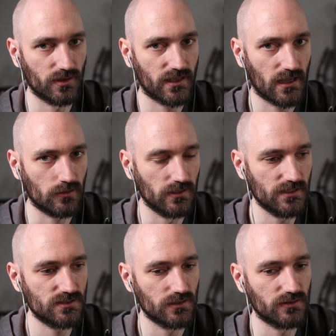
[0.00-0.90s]
the
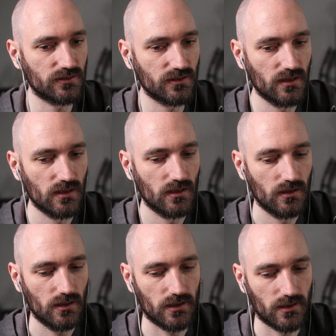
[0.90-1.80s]
calculations
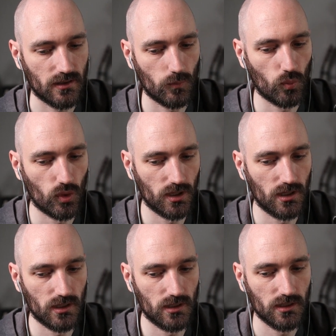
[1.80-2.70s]

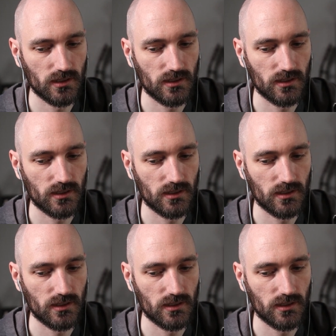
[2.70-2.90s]
where